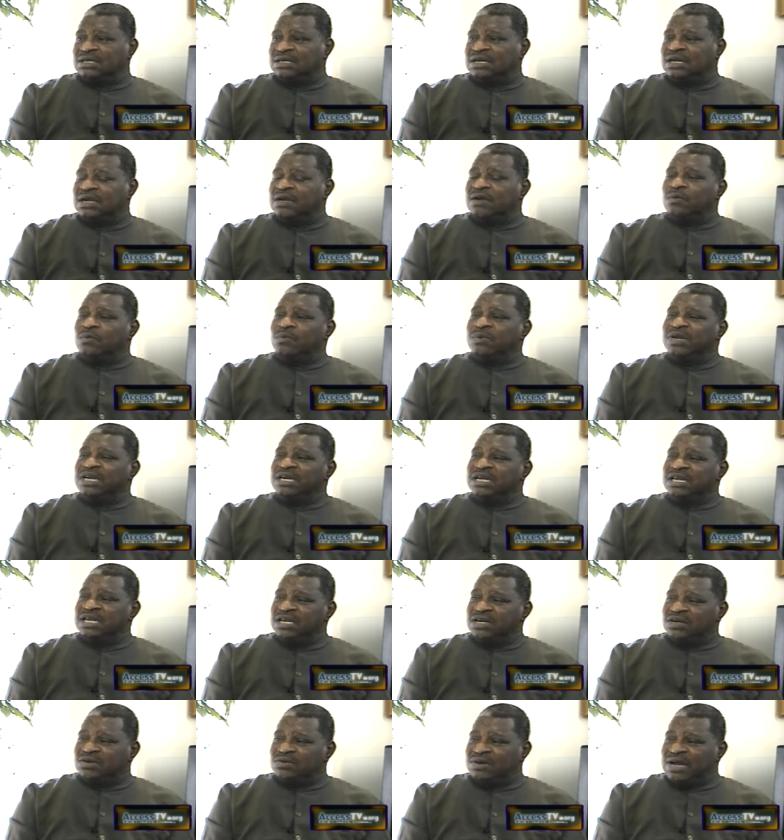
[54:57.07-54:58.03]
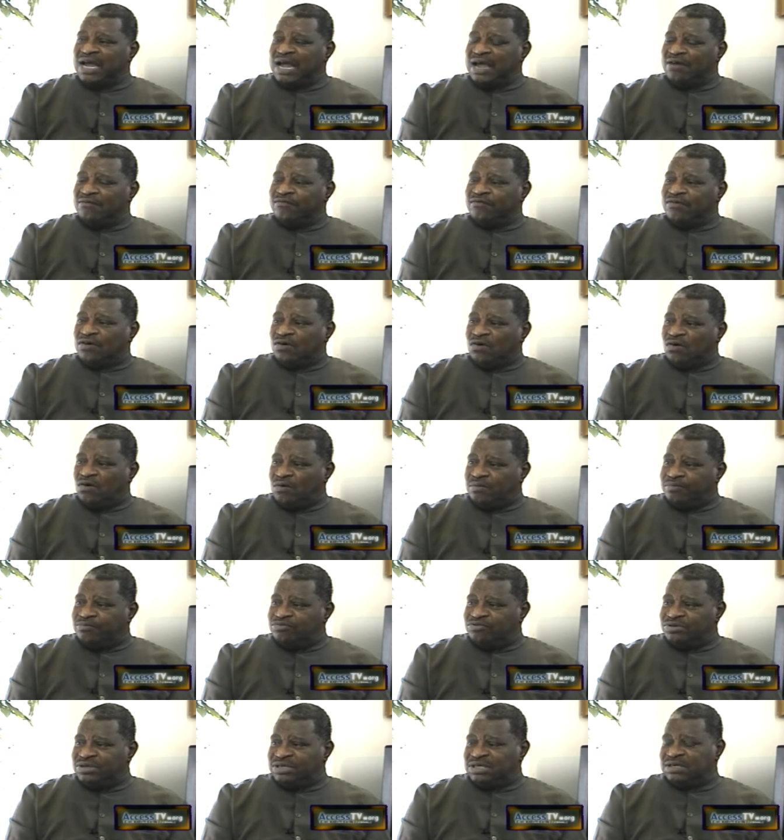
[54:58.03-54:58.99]
Mm-hmm. We need to have
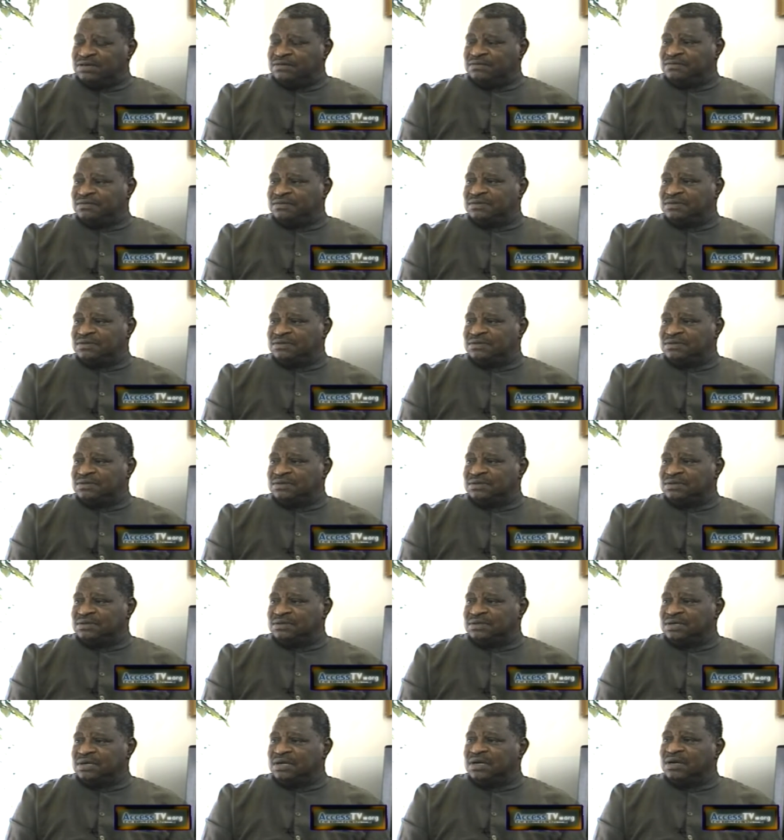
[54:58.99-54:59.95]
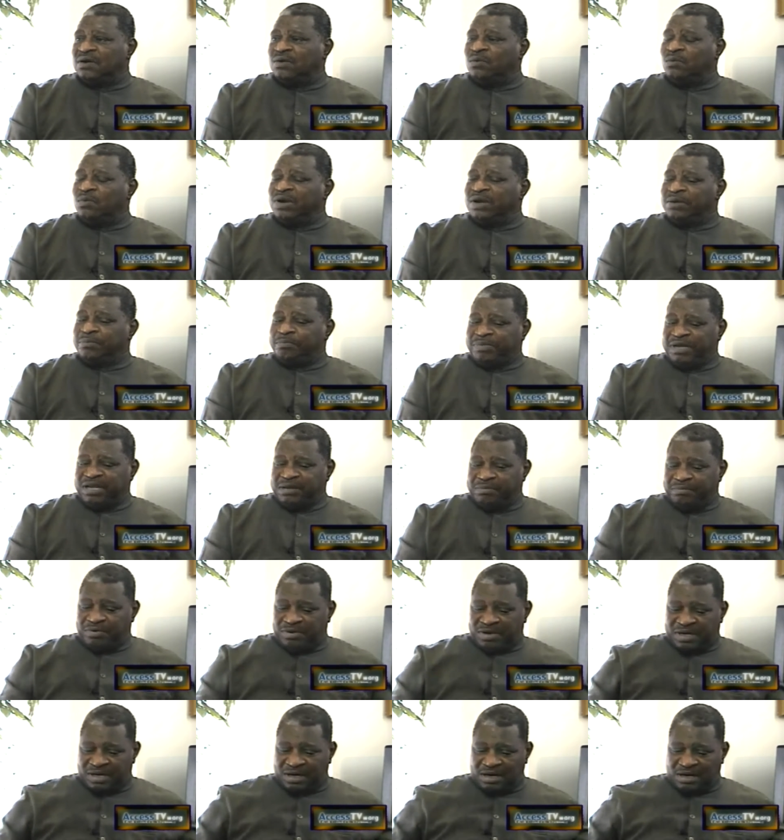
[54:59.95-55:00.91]
cooperatives where
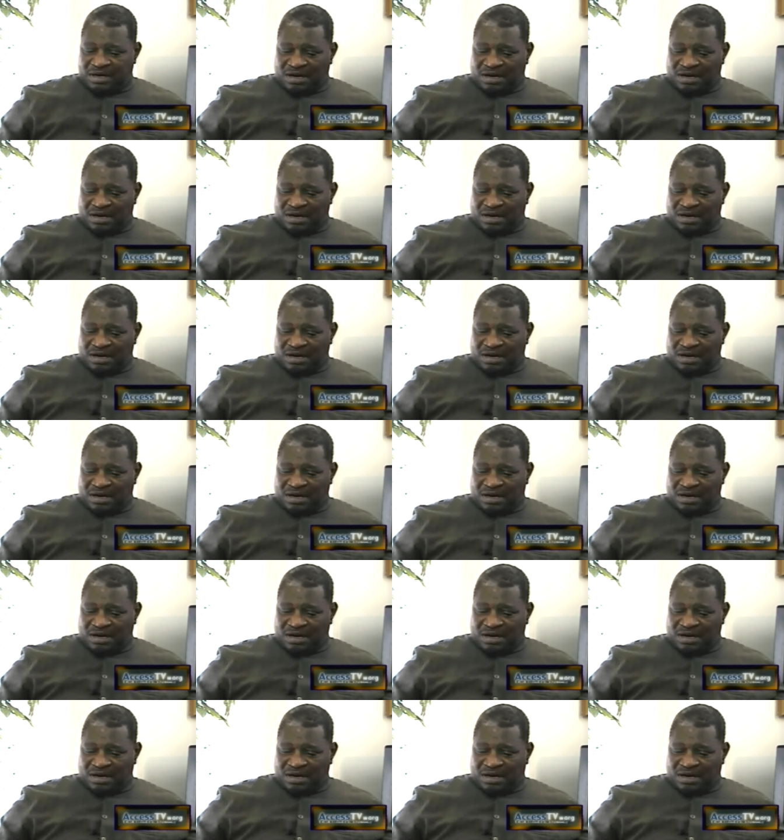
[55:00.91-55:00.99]
people can